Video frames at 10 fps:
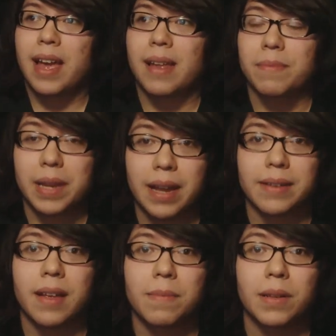and be on
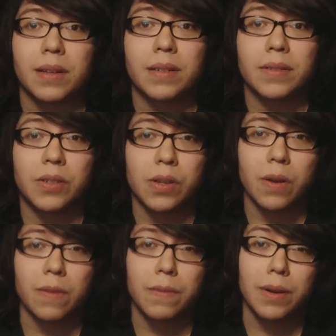Tumblr.
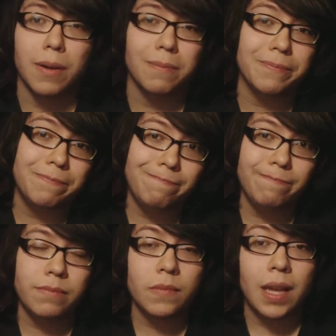So, you know,
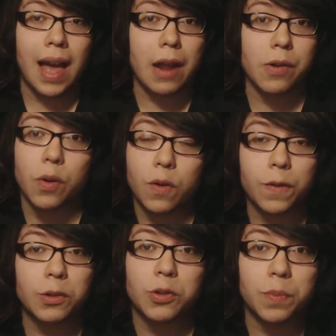hmm, I don't know if
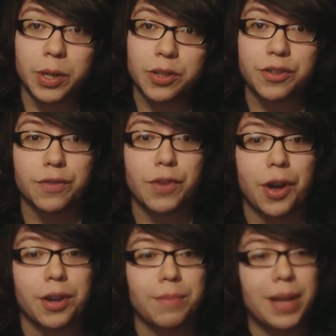I'll show pictures of
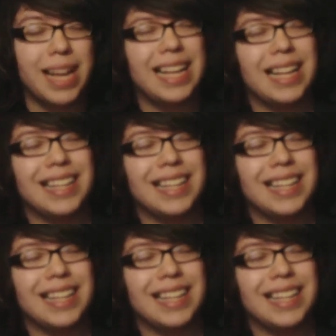cutting my, ah,